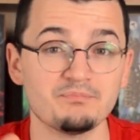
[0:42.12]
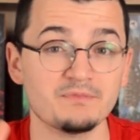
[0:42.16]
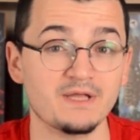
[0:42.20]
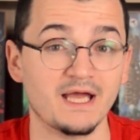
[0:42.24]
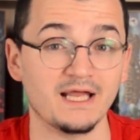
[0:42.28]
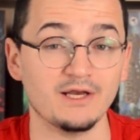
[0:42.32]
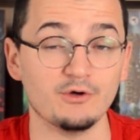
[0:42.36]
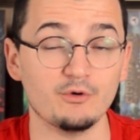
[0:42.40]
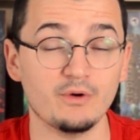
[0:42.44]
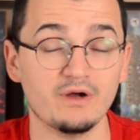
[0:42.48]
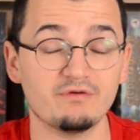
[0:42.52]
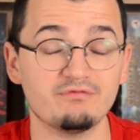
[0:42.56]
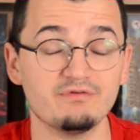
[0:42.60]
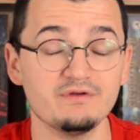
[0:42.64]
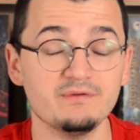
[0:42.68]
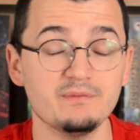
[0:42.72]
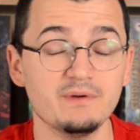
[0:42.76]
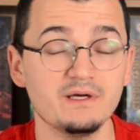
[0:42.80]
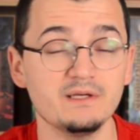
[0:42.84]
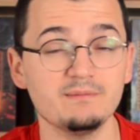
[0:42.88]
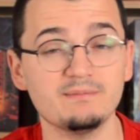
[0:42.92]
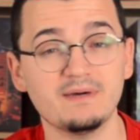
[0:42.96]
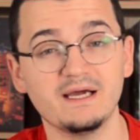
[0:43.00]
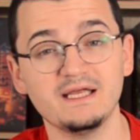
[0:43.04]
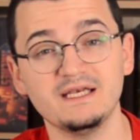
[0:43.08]
Hello
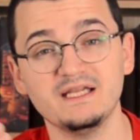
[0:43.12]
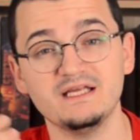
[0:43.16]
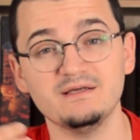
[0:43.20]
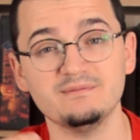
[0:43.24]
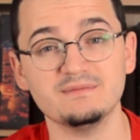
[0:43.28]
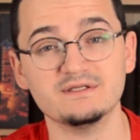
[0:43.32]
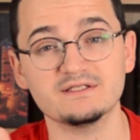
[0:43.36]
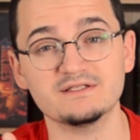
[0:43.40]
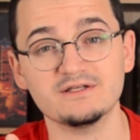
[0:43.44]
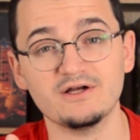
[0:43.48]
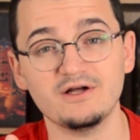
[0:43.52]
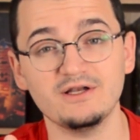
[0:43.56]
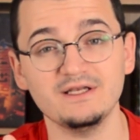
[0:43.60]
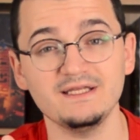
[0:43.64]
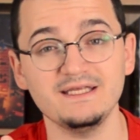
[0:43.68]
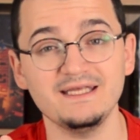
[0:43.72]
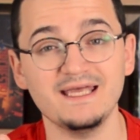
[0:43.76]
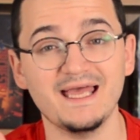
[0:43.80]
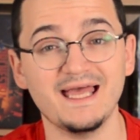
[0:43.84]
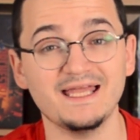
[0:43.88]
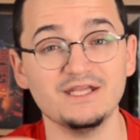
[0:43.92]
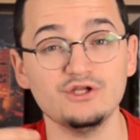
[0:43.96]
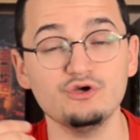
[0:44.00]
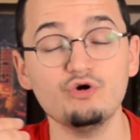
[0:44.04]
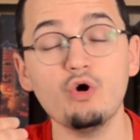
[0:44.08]
everyone, my name is Ollie
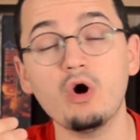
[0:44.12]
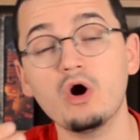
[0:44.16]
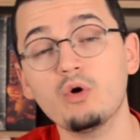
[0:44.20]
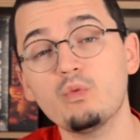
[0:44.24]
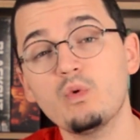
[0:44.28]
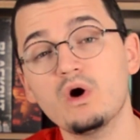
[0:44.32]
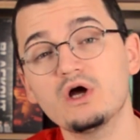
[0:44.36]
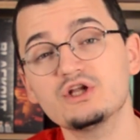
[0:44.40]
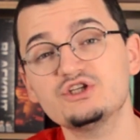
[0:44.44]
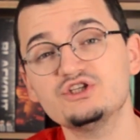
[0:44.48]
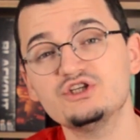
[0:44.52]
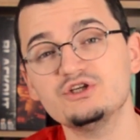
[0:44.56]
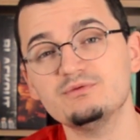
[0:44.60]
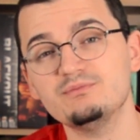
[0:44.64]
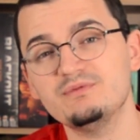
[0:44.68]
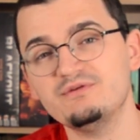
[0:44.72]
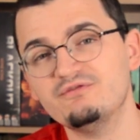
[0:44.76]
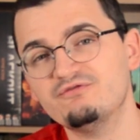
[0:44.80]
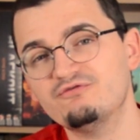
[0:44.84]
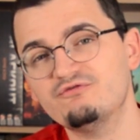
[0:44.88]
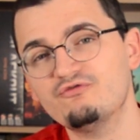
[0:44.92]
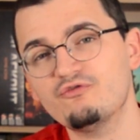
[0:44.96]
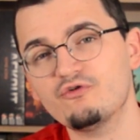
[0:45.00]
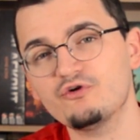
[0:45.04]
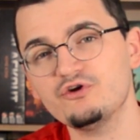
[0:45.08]
and you are watching
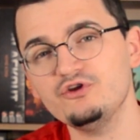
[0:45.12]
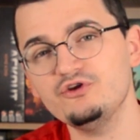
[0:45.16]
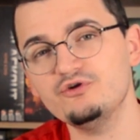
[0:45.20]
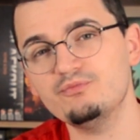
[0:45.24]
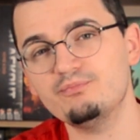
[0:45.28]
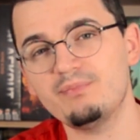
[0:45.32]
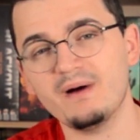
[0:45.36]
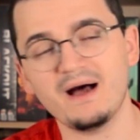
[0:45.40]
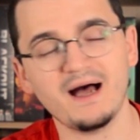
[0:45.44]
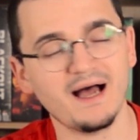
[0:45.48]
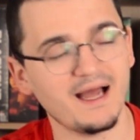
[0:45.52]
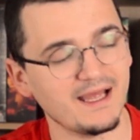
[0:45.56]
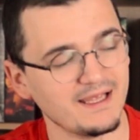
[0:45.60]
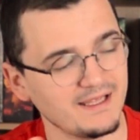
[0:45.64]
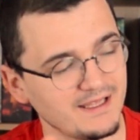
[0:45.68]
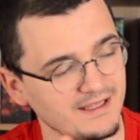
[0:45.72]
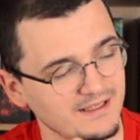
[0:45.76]
Before You Buy